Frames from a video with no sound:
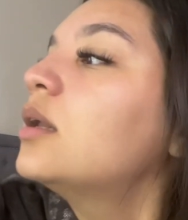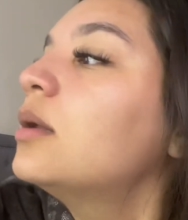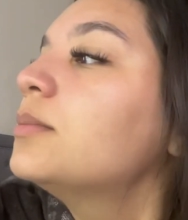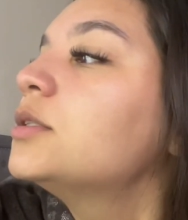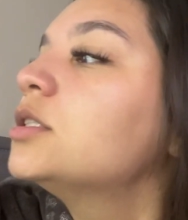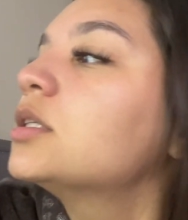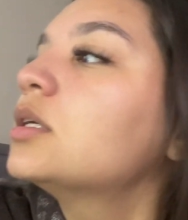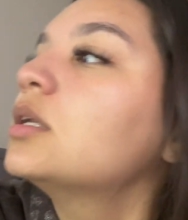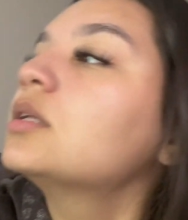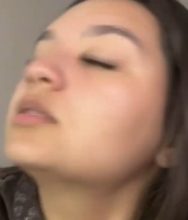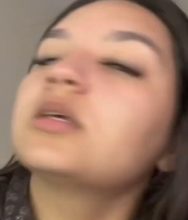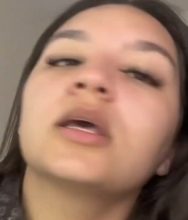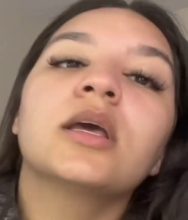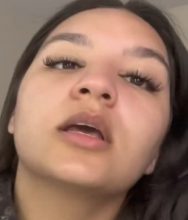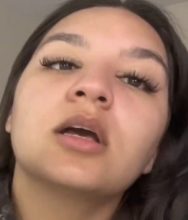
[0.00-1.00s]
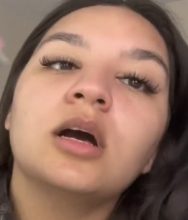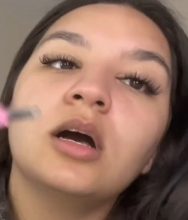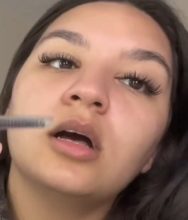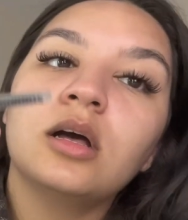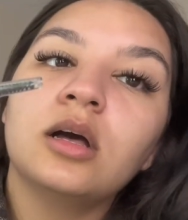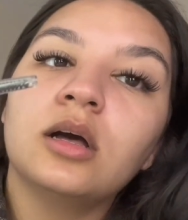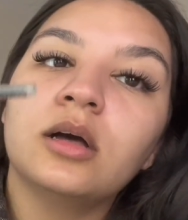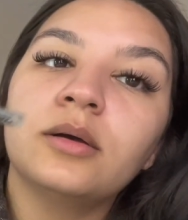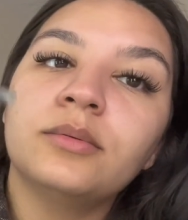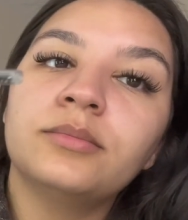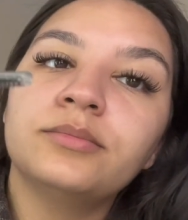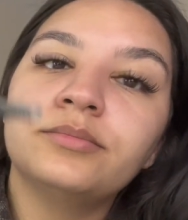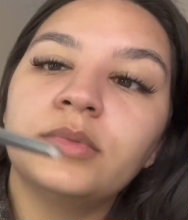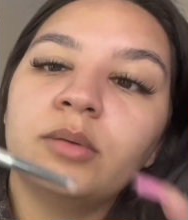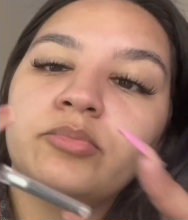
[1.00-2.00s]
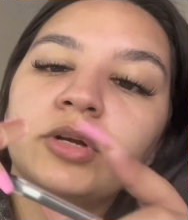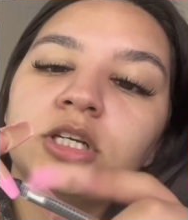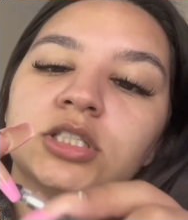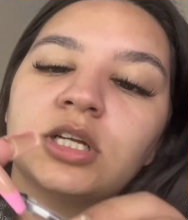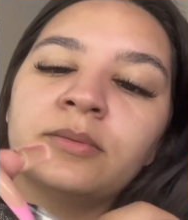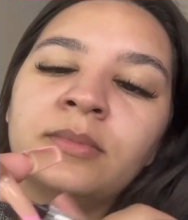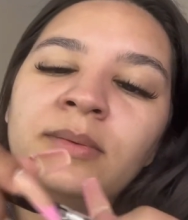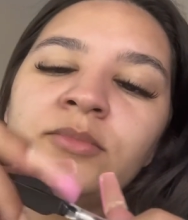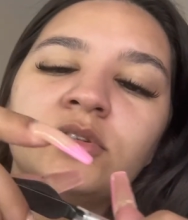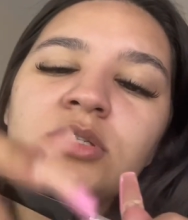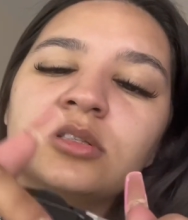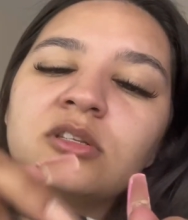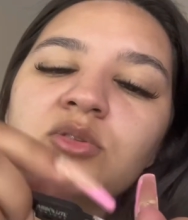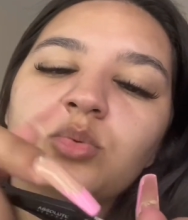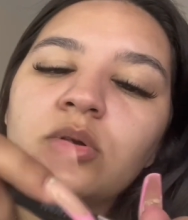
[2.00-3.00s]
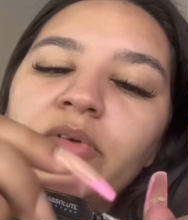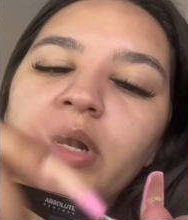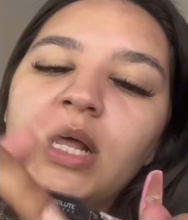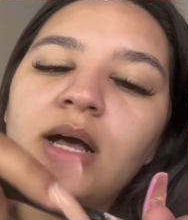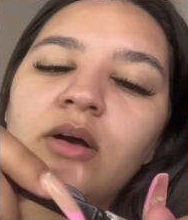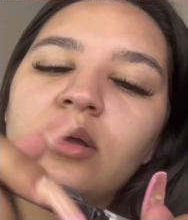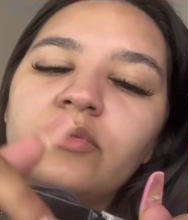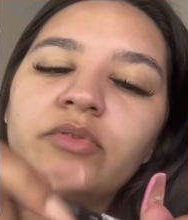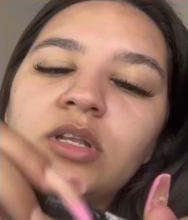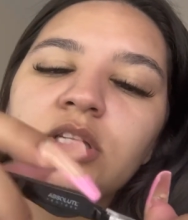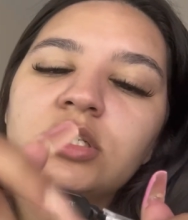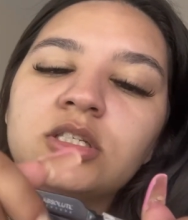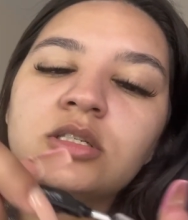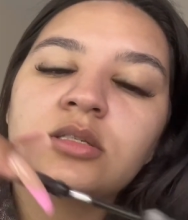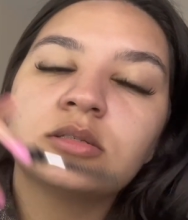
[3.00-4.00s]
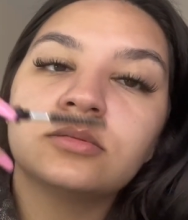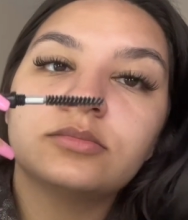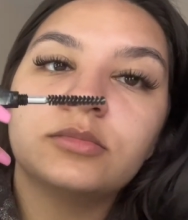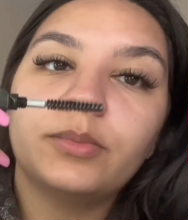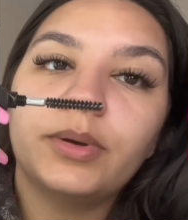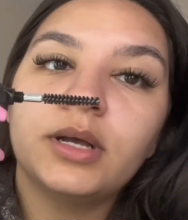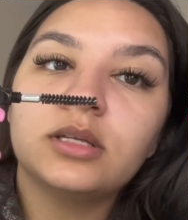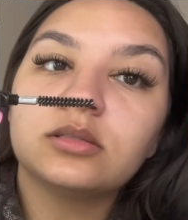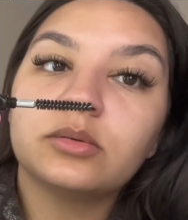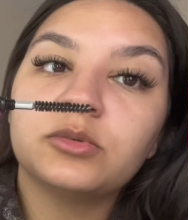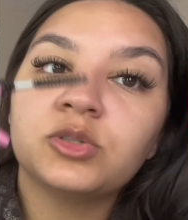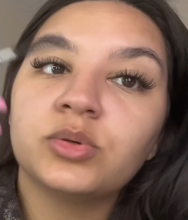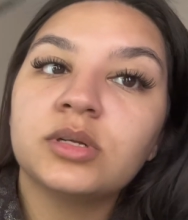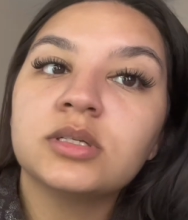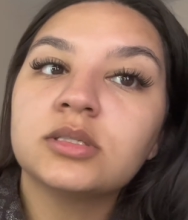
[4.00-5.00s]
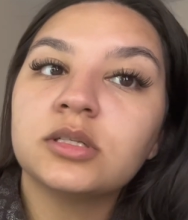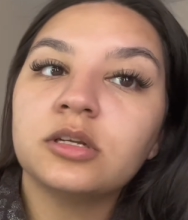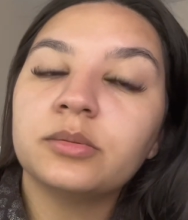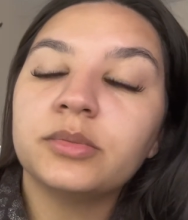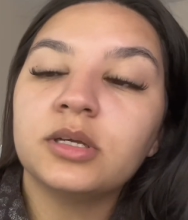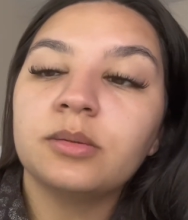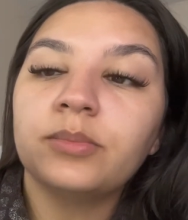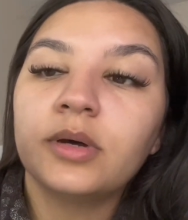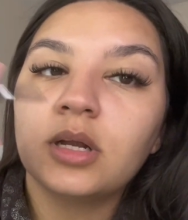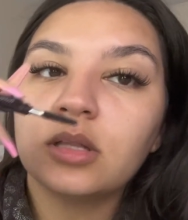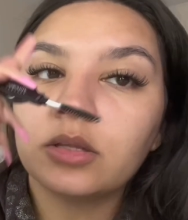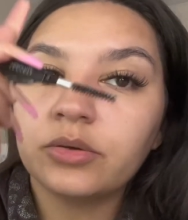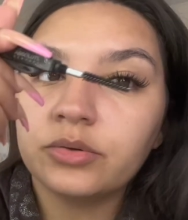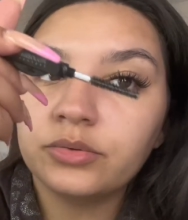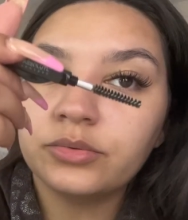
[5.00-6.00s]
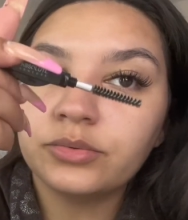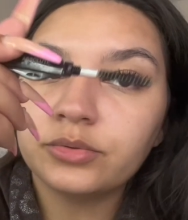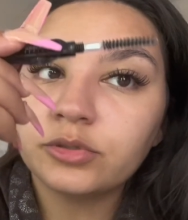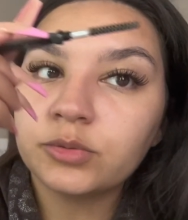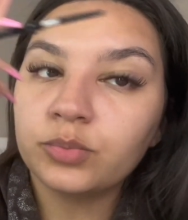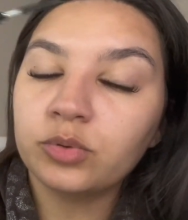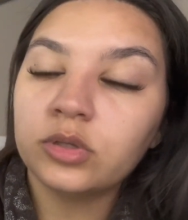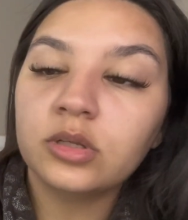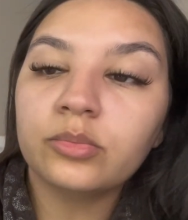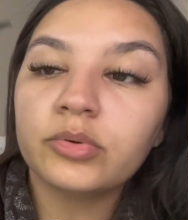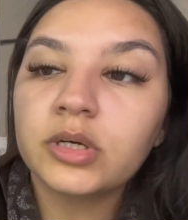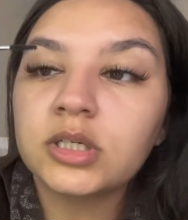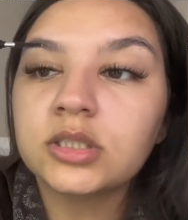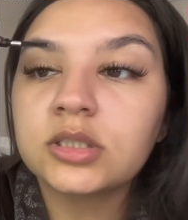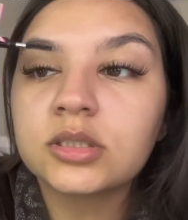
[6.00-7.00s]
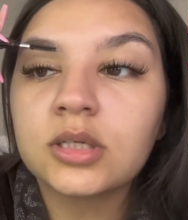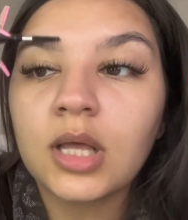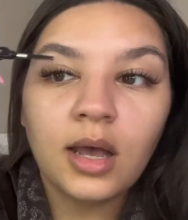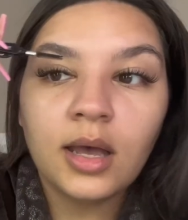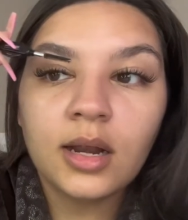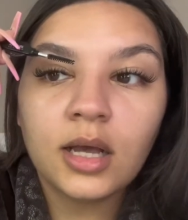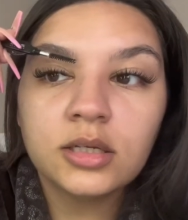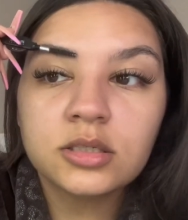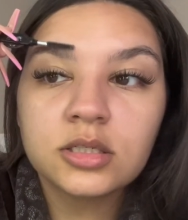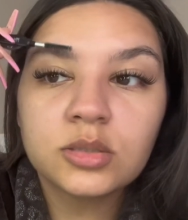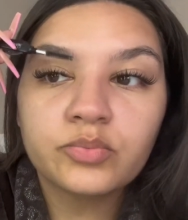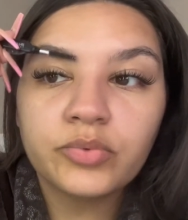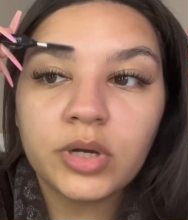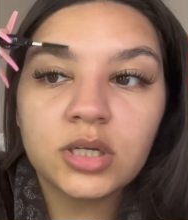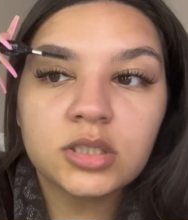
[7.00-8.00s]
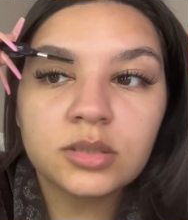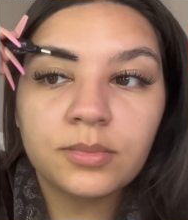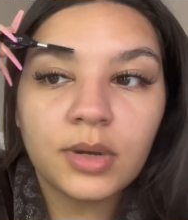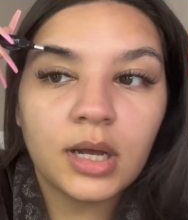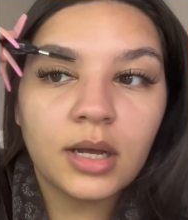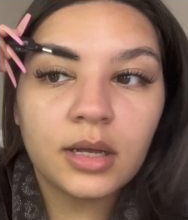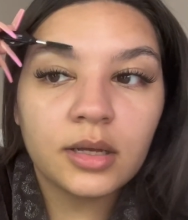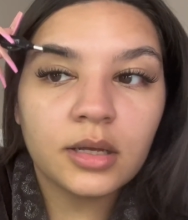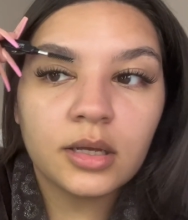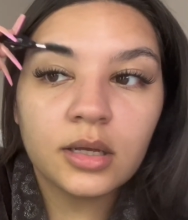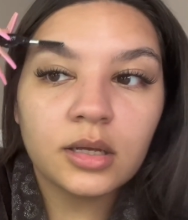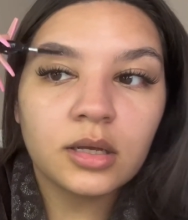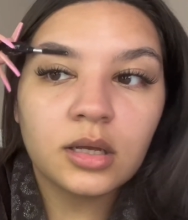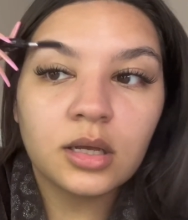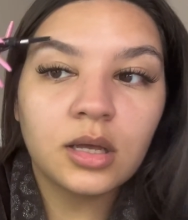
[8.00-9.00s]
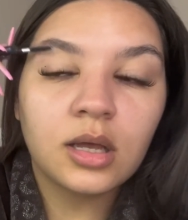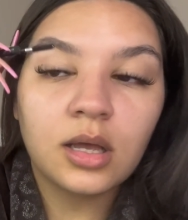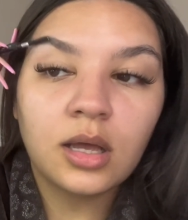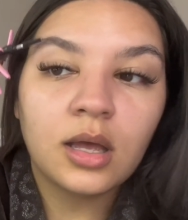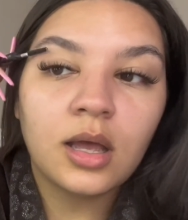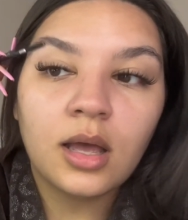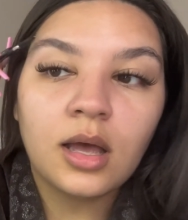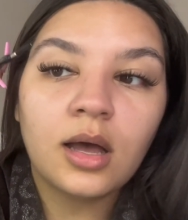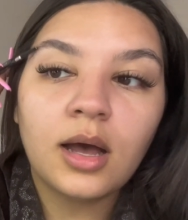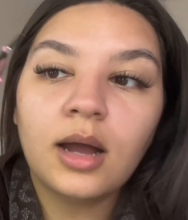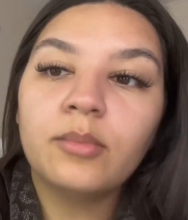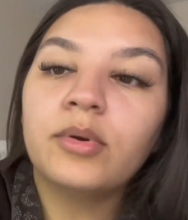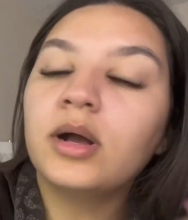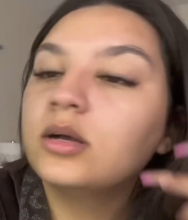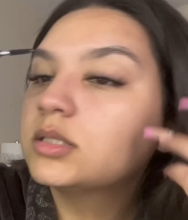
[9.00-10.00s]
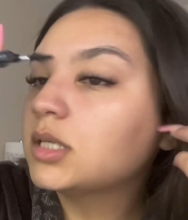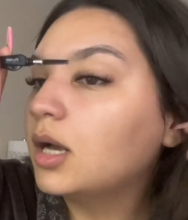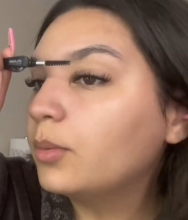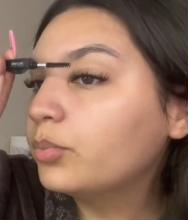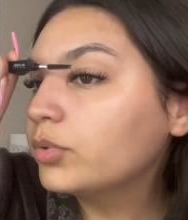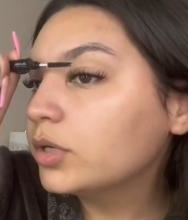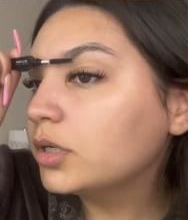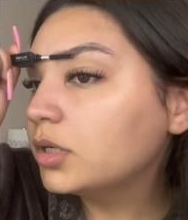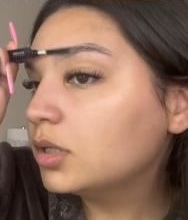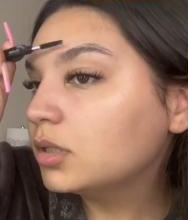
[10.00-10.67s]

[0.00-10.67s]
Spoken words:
I'm just gonna take a brush. I'm using this one right now. It really just depends on which one is near me, but a little spoolie brush. And I just brush my eyebrows upward.